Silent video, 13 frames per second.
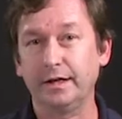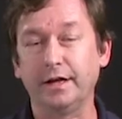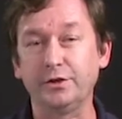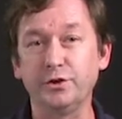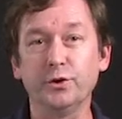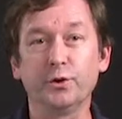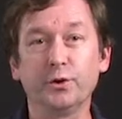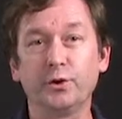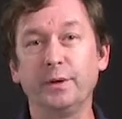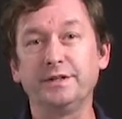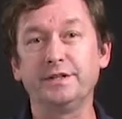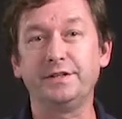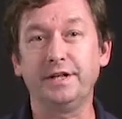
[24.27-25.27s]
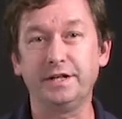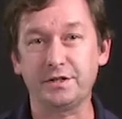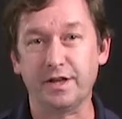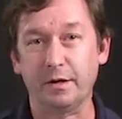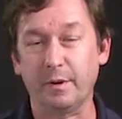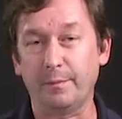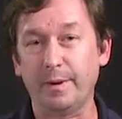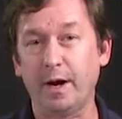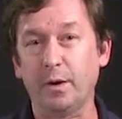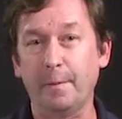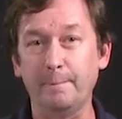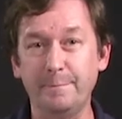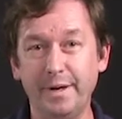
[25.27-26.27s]
and you're going to teach them
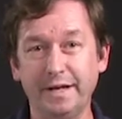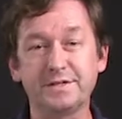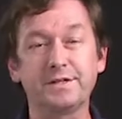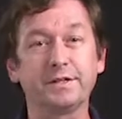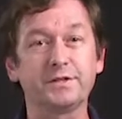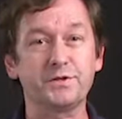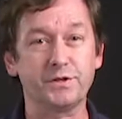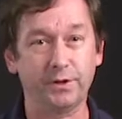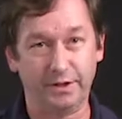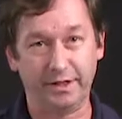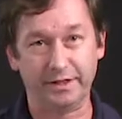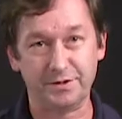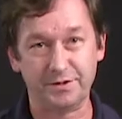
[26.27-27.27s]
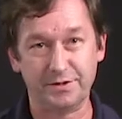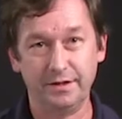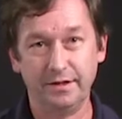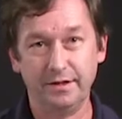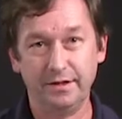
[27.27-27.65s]
about basic circuits,